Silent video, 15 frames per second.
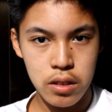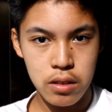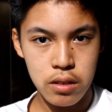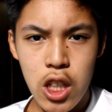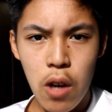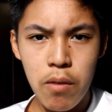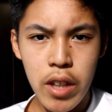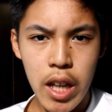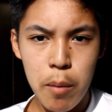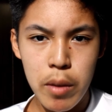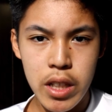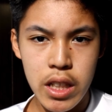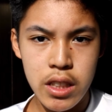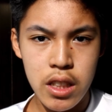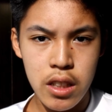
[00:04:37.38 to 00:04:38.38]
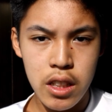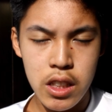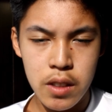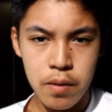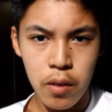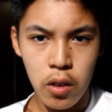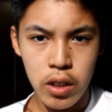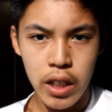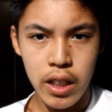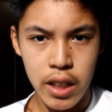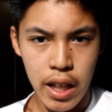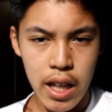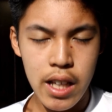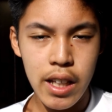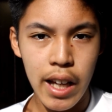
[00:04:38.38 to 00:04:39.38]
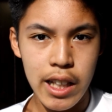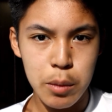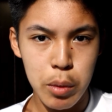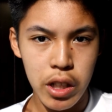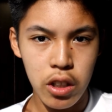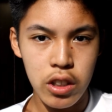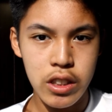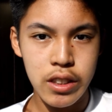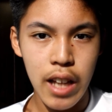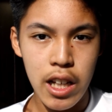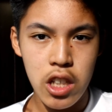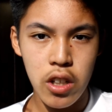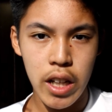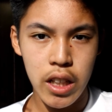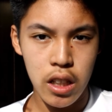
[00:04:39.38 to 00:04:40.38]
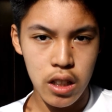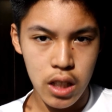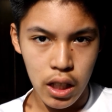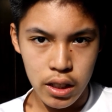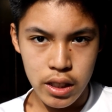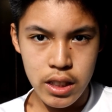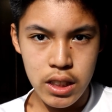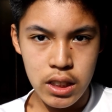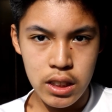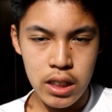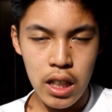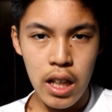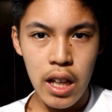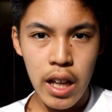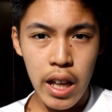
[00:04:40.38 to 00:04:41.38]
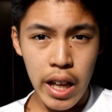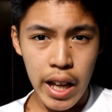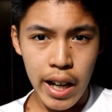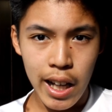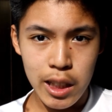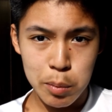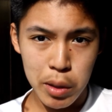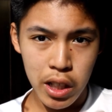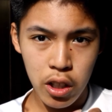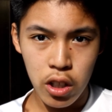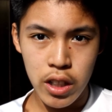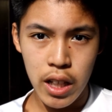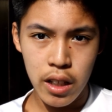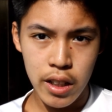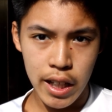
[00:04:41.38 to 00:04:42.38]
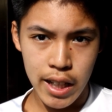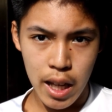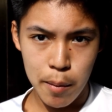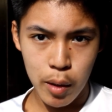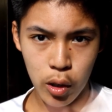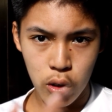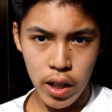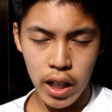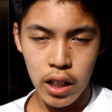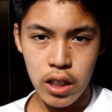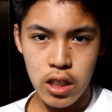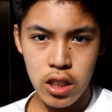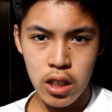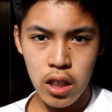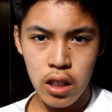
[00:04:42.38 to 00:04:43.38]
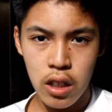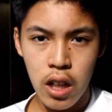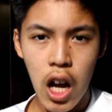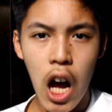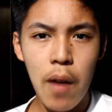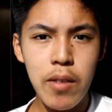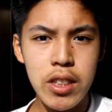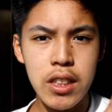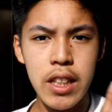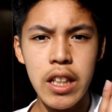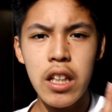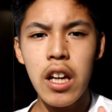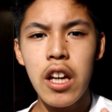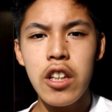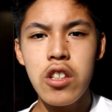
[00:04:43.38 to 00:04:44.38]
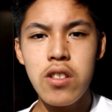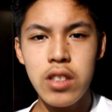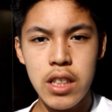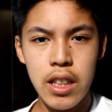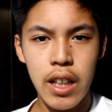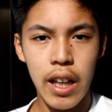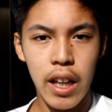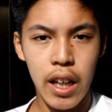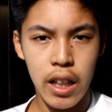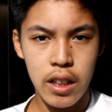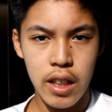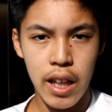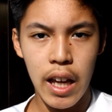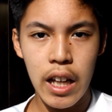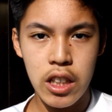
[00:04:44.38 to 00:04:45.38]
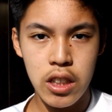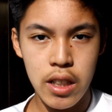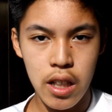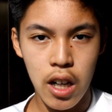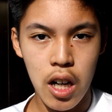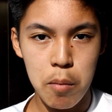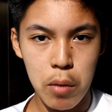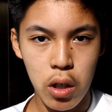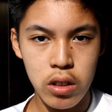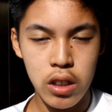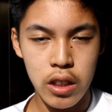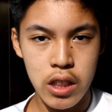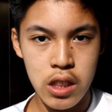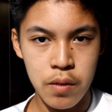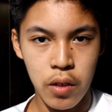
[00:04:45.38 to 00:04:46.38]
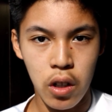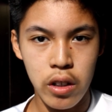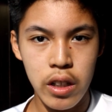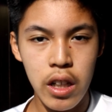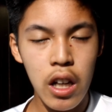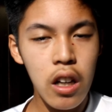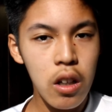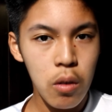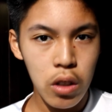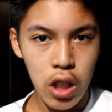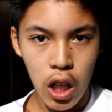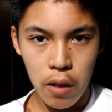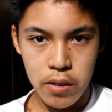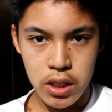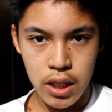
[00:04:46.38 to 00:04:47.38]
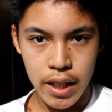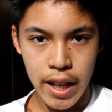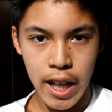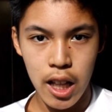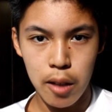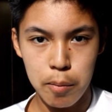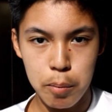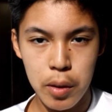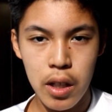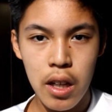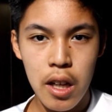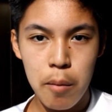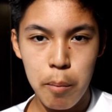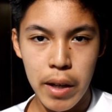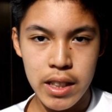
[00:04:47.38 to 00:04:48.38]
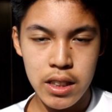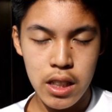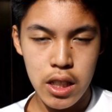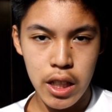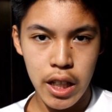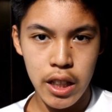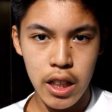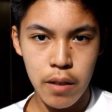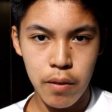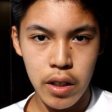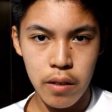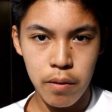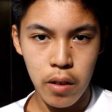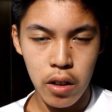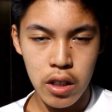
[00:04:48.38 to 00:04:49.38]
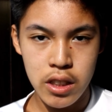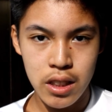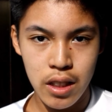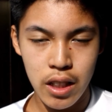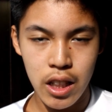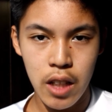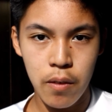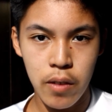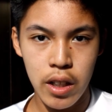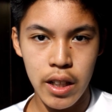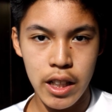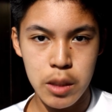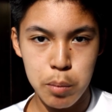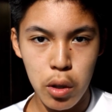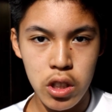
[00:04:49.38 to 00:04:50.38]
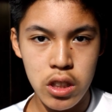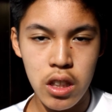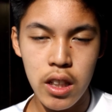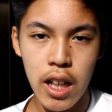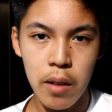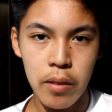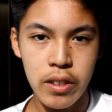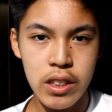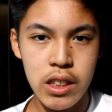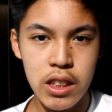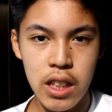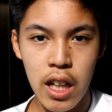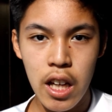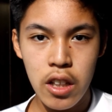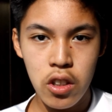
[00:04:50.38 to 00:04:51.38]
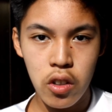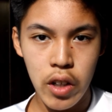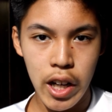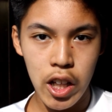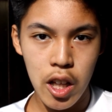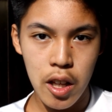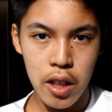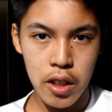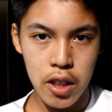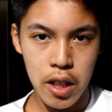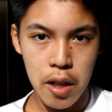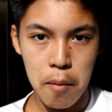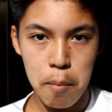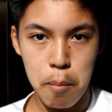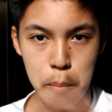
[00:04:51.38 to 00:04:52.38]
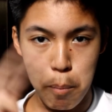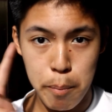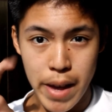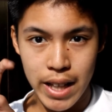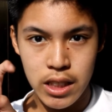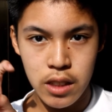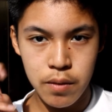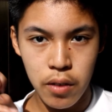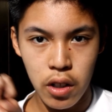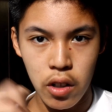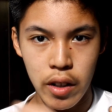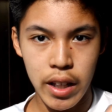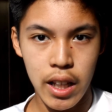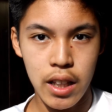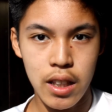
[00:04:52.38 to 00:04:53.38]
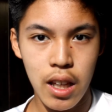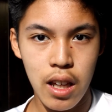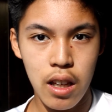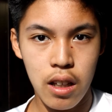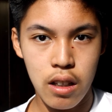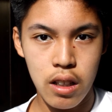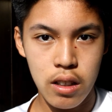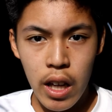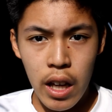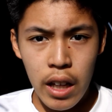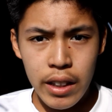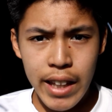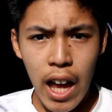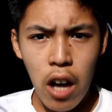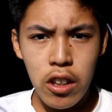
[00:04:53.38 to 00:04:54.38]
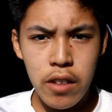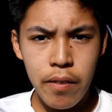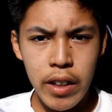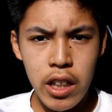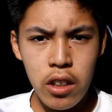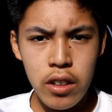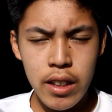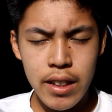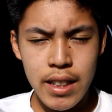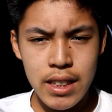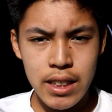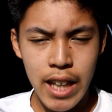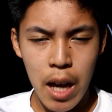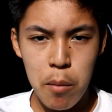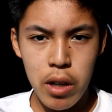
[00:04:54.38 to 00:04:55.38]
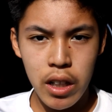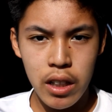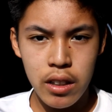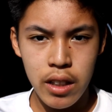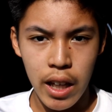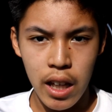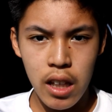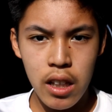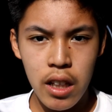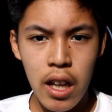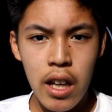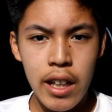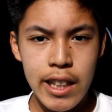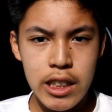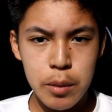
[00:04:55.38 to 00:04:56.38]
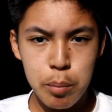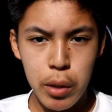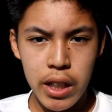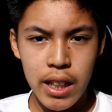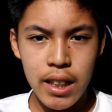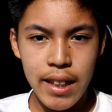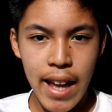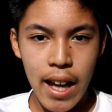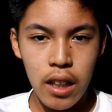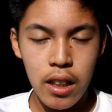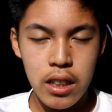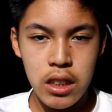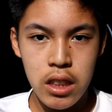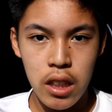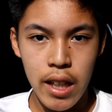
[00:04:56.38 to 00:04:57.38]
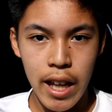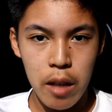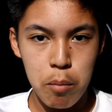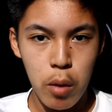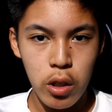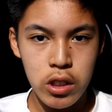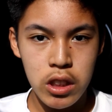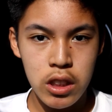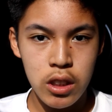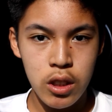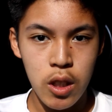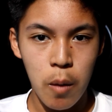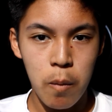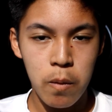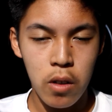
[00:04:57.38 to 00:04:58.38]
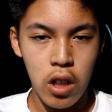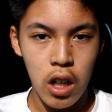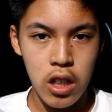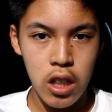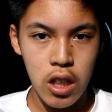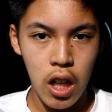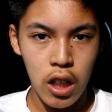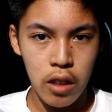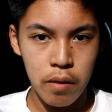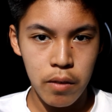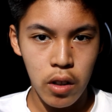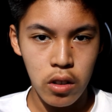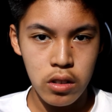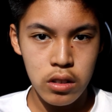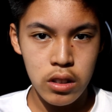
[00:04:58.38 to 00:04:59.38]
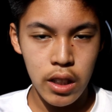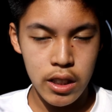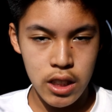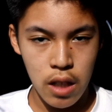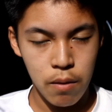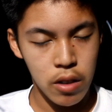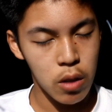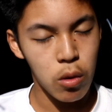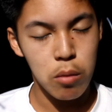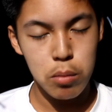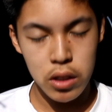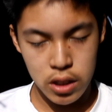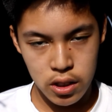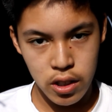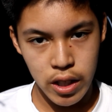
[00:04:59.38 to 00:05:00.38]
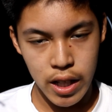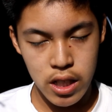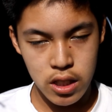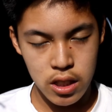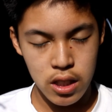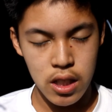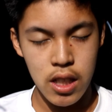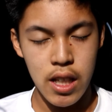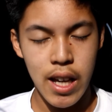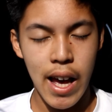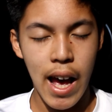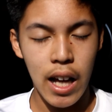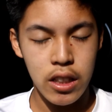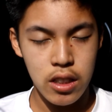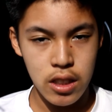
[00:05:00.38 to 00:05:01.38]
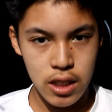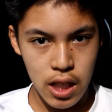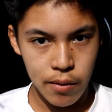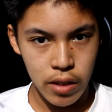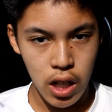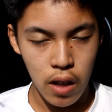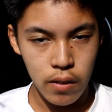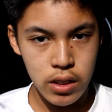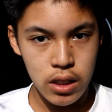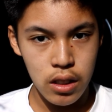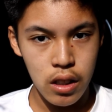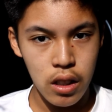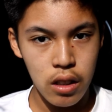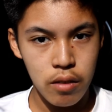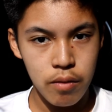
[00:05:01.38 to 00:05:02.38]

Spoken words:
Some of the images that this phone can take has pretty good saturated colors and has pretty good dynamic range. Obviously, using the HDR mode on this phone will obviously help by stitching in different photos at different exposure levels to create the best photo it can take. Now, the video that this camera can take is pretty lackluster like most sub $400 phones, except for the OnePlus 3 and ZTE Accent 7 obviously.